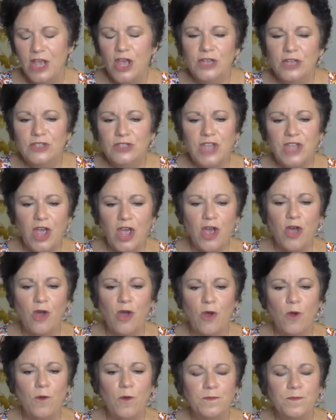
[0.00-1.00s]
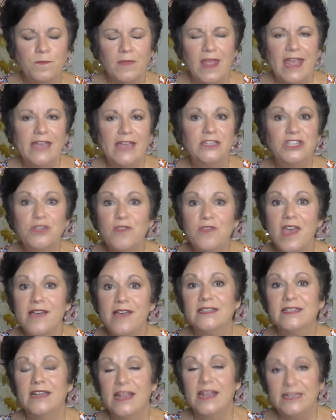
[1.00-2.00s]
Mm-hmm. So in
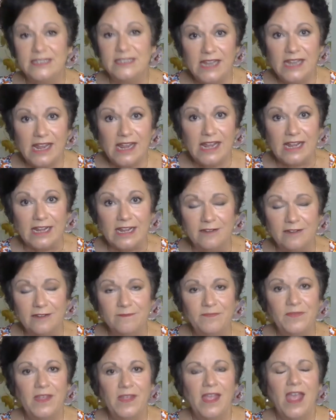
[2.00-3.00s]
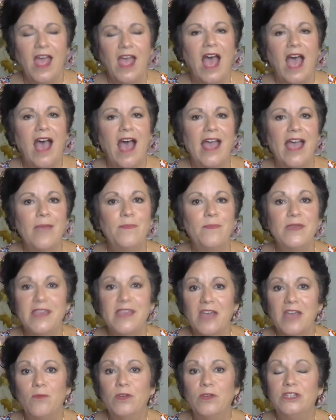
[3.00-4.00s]
2018, I
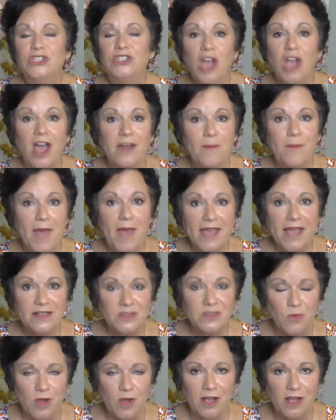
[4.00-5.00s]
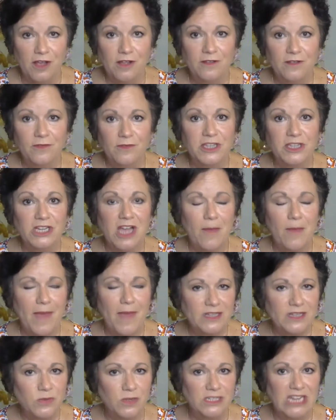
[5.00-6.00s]
began with John Maxwell, the John
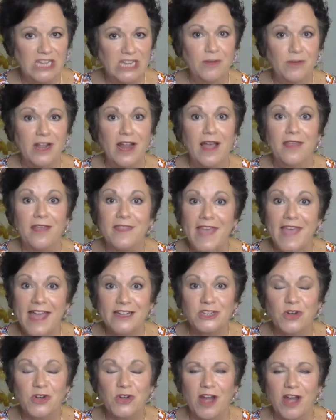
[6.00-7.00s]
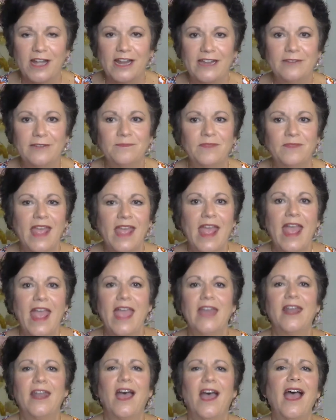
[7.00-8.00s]
Maxwell team, and I got that mm-hmm. training.
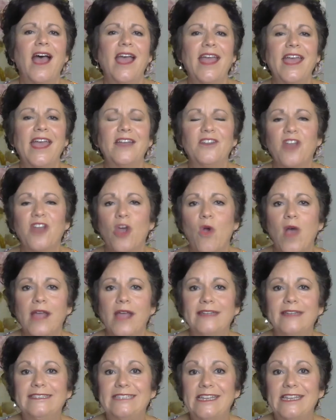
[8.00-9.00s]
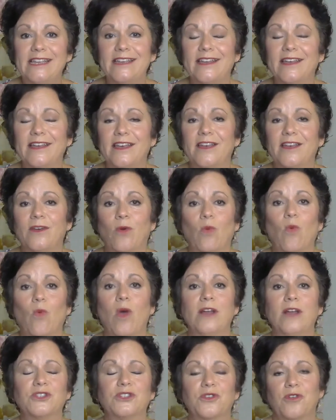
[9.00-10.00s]
And I had no idea
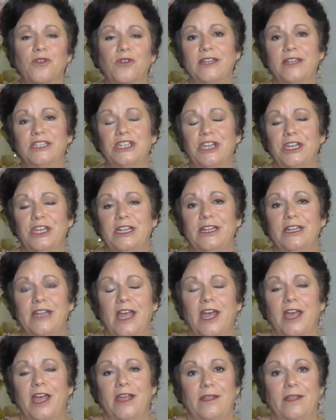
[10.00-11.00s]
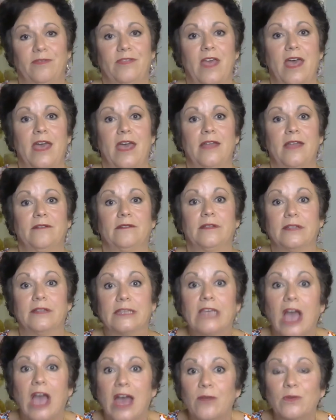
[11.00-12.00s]
what direction uh, that
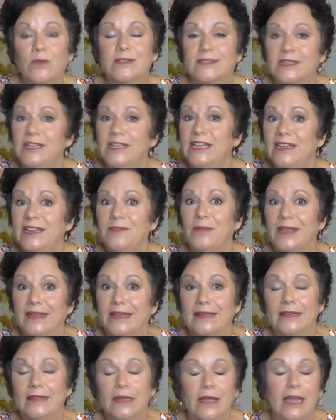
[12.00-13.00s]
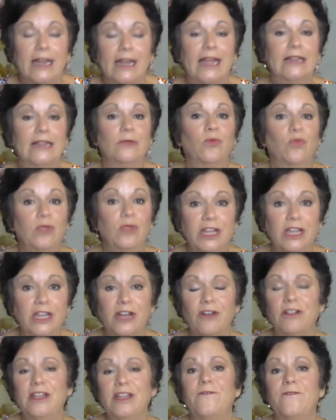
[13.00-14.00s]
God was leading me. And I
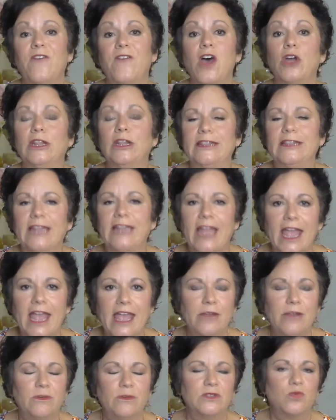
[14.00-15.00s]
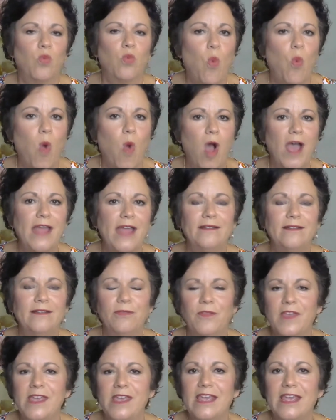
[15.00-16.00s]
literally felt led. It was one
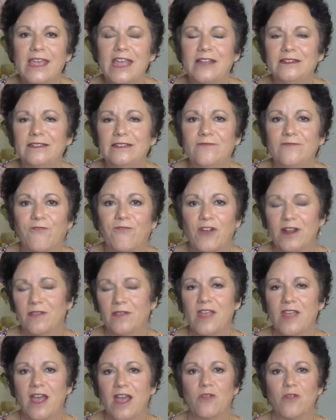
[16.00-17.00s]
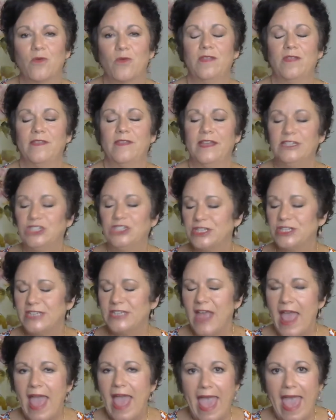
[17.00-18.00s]
thing in front of the other one that just
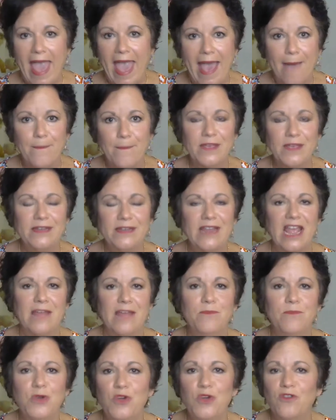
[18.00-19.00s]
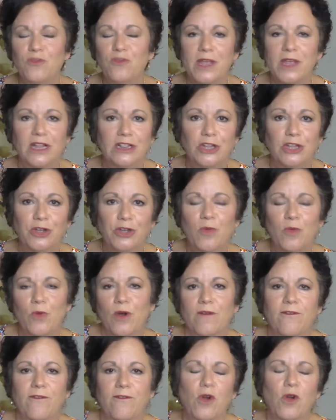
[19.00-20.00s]
happened and moved me a little
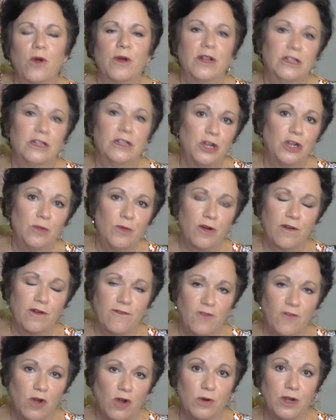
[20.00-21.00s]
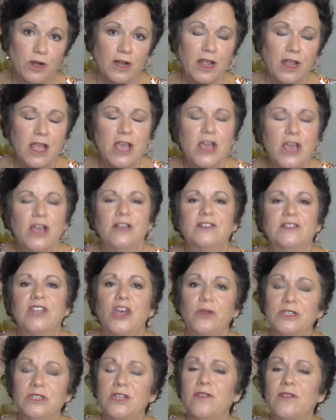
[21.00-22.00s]
more forward and a little more forward. So
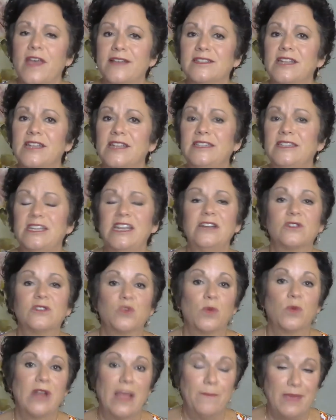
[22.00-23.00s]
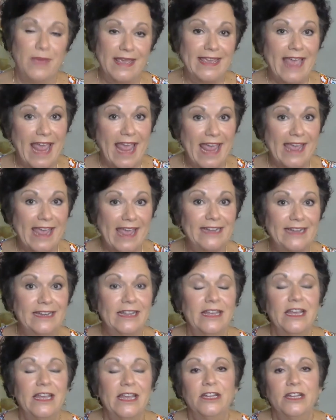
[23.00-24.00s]
in 2018 that's when I began
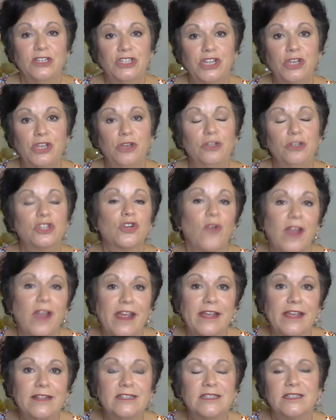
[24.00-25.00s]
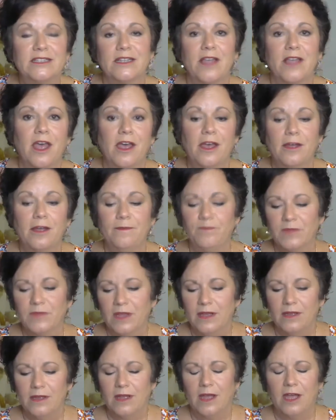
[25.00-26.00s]
to trans, uh,
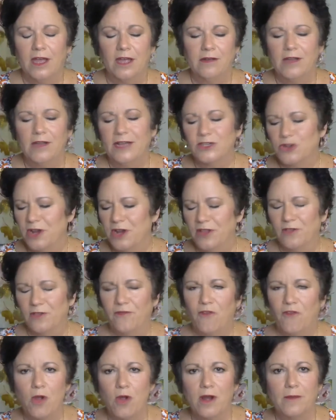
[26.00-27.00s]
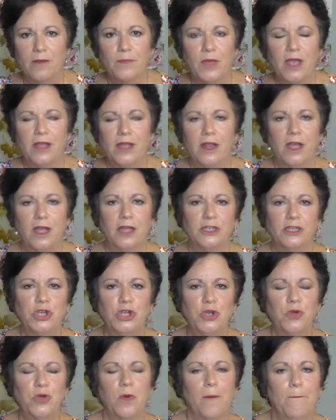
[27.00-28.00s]
uh, not transform, but uh,
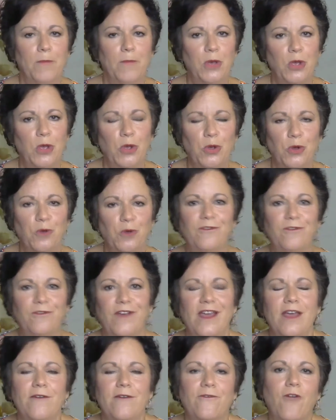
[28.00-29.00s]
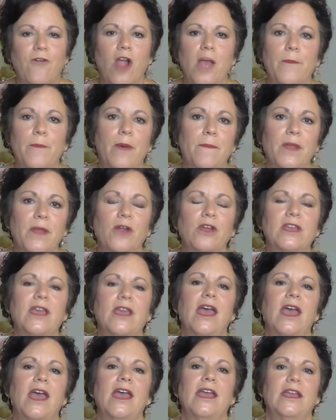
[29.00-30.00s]
to move from Mary
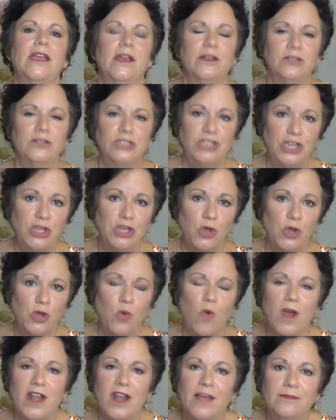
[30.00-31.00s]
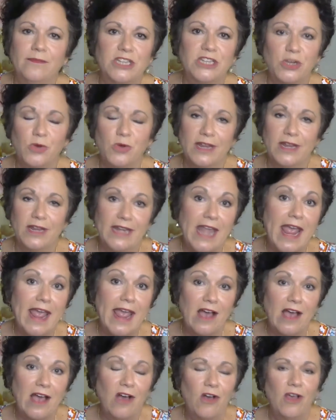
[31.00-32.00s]
Kay to what I'm doing
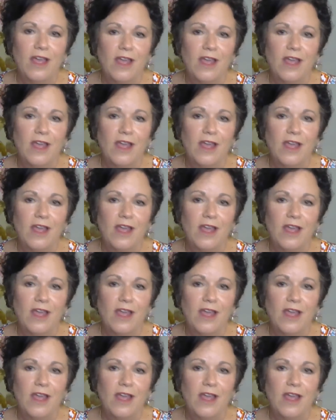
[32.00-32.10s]
now.